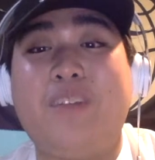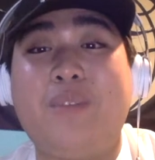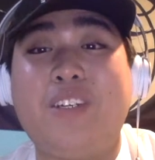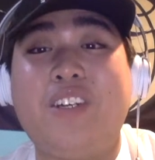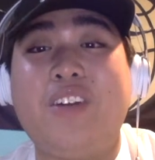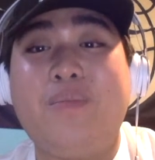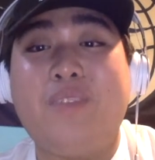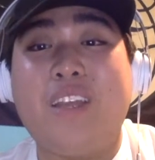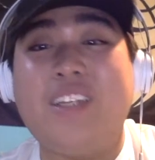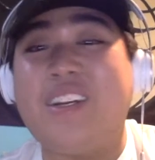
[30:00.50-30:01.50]
this year,
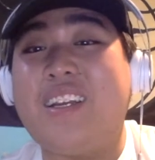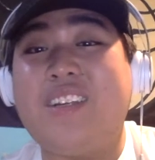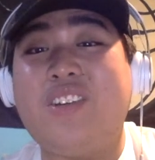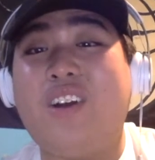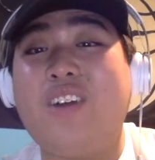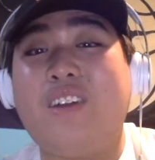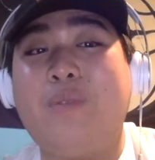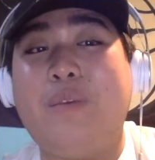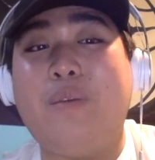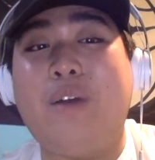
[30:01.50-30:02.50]
is they're going to shock a lot of people